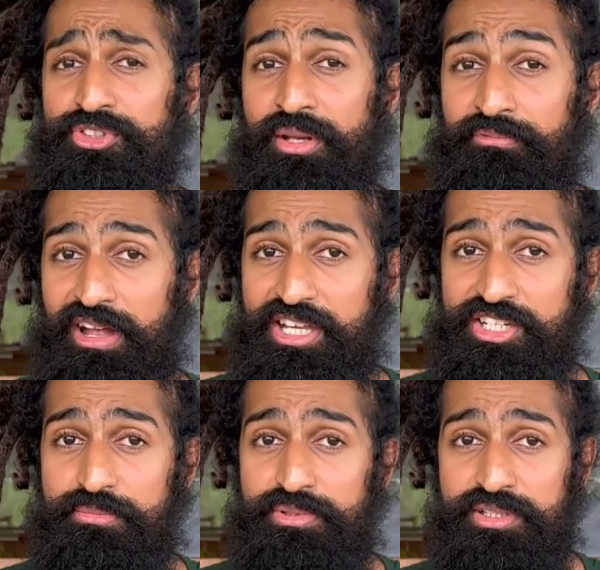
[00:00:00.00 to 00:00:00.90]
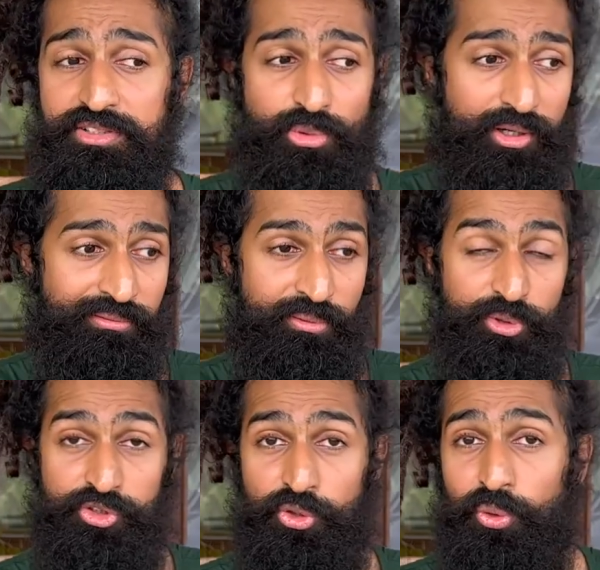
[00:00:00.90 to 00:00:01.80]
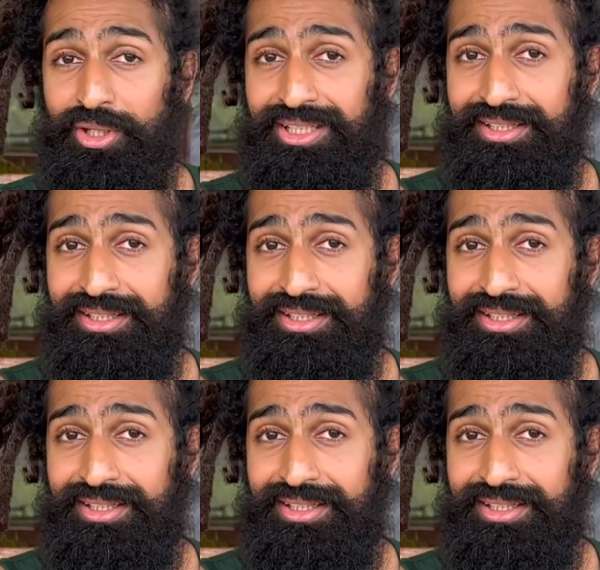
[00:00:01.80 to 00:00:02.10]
some vegetables, whatever was growing